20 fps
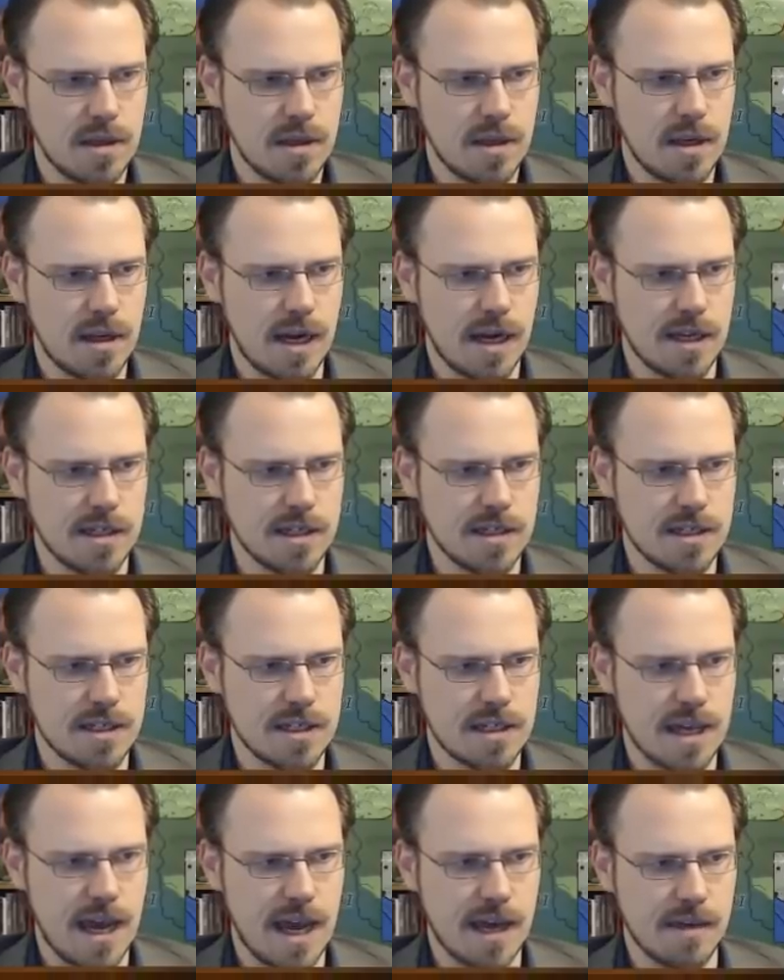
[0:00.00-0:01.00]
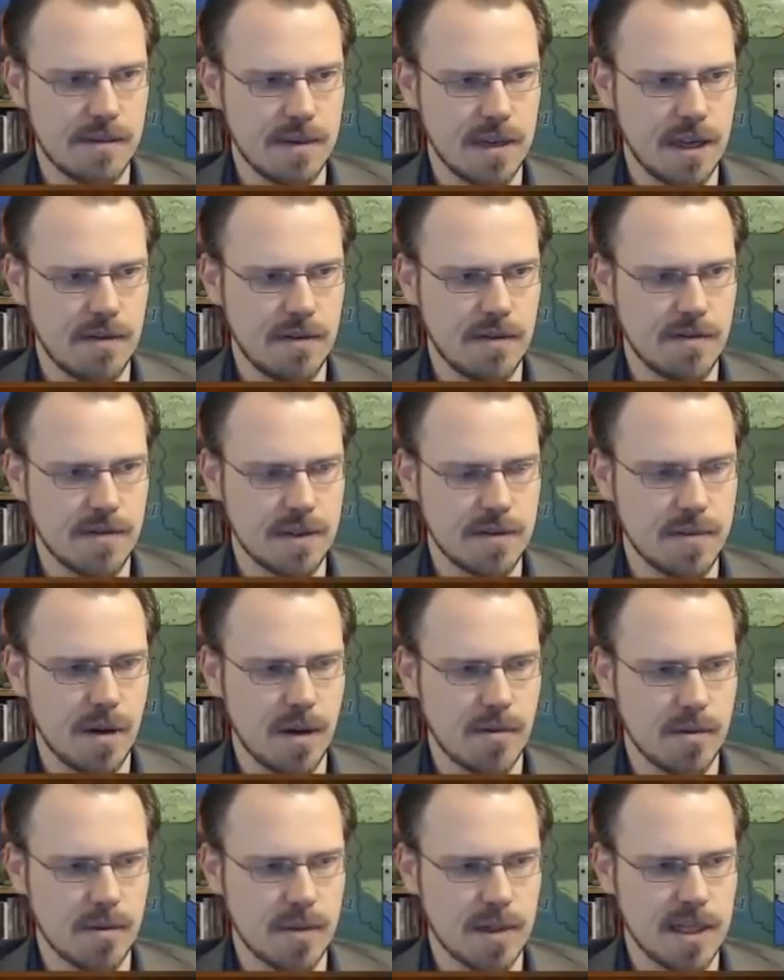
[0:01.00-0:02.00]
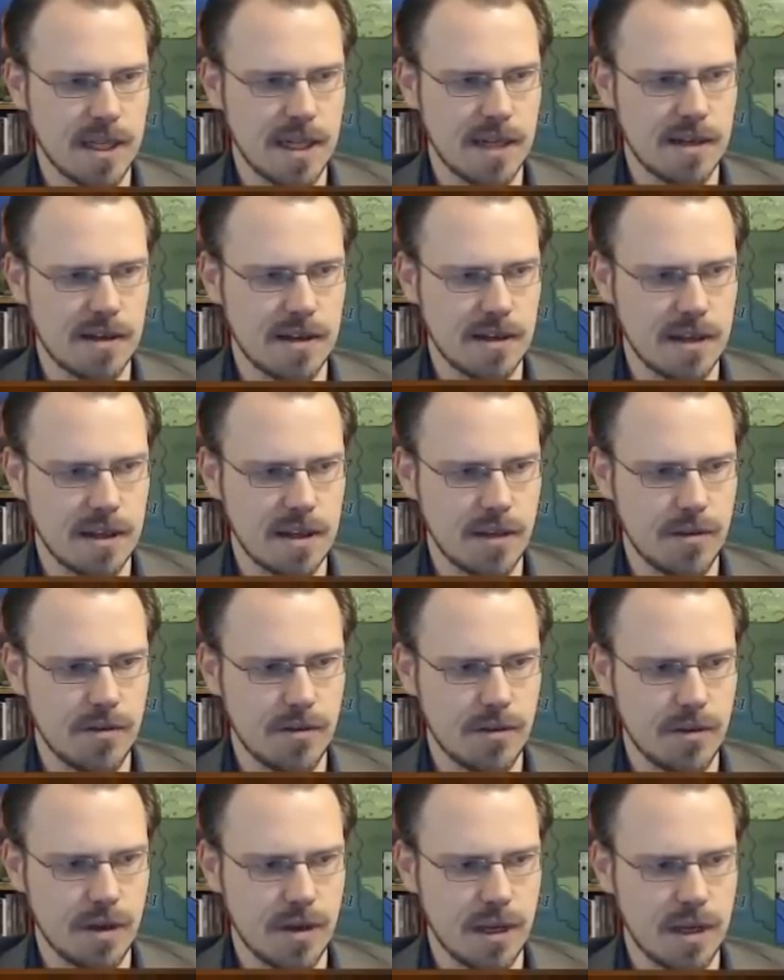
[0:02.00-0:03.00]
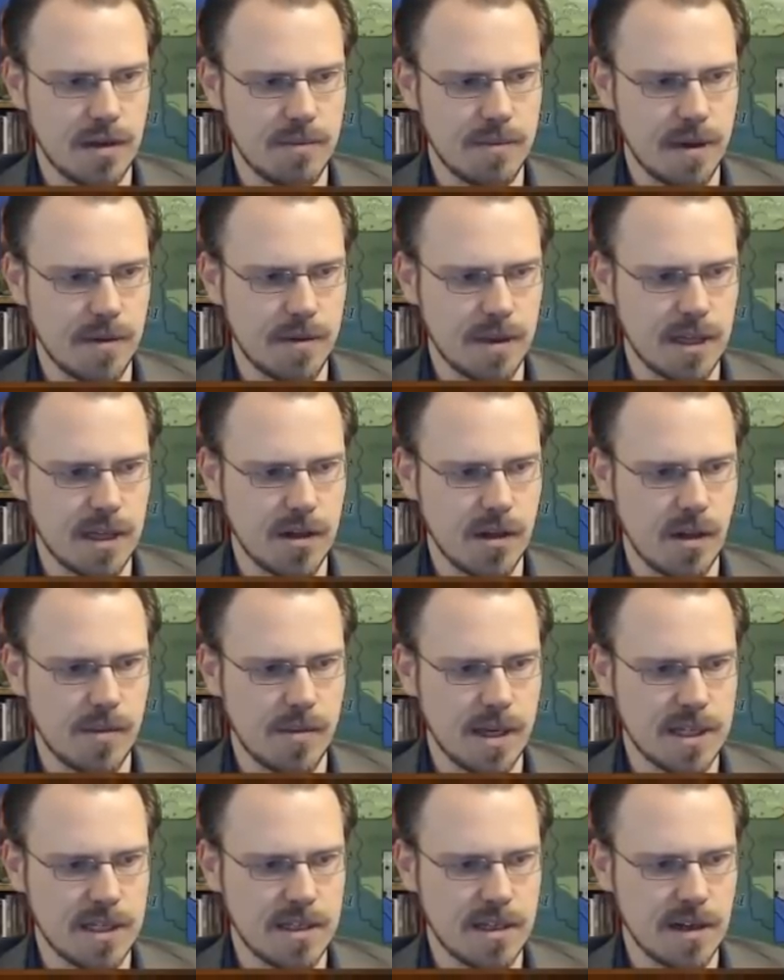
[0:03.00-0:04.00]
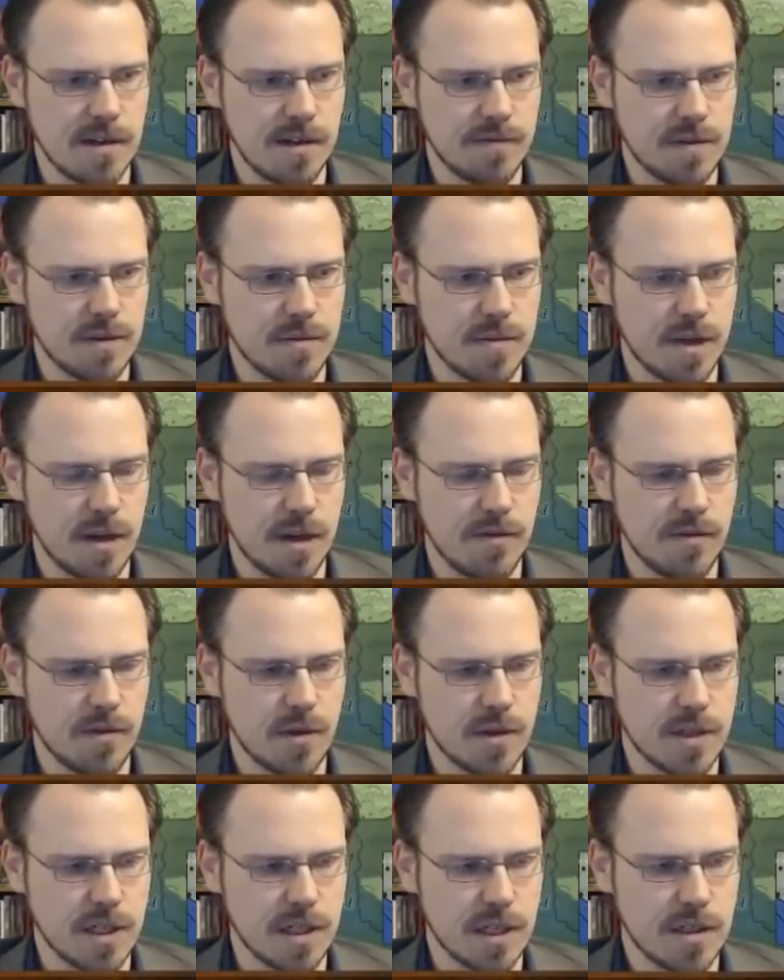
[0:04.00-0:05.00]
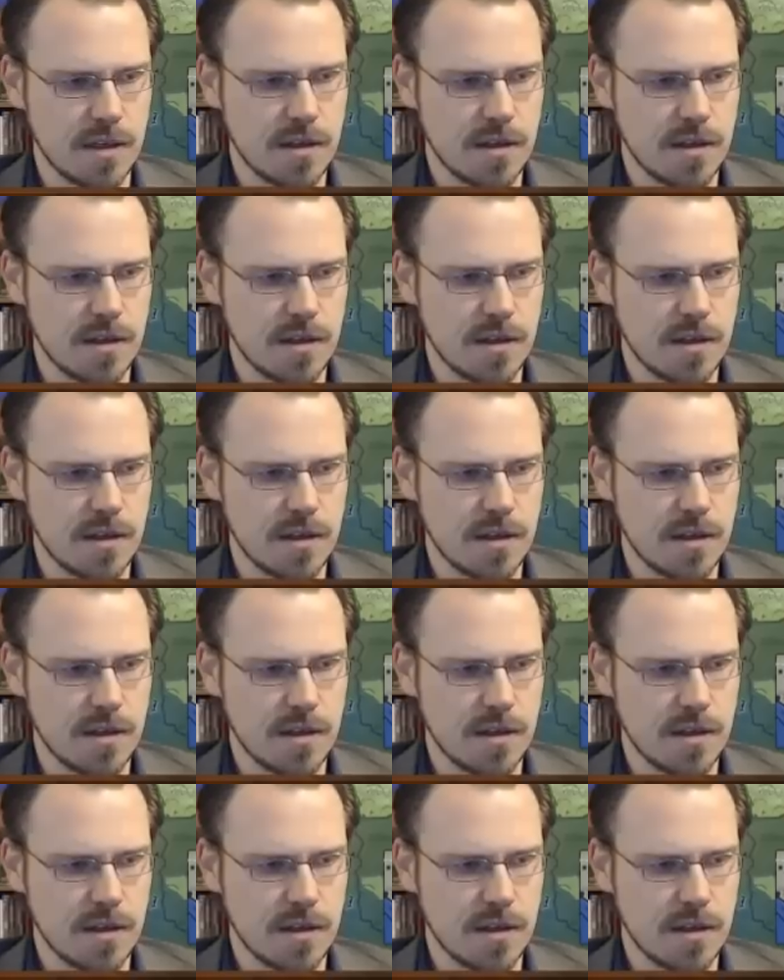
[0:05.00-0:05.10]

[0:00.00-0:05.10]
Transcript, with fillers: I could just attack him to get rid of his bubble, but then he can kill through and he'd be able to kill all my stuff, which would be unfortunate.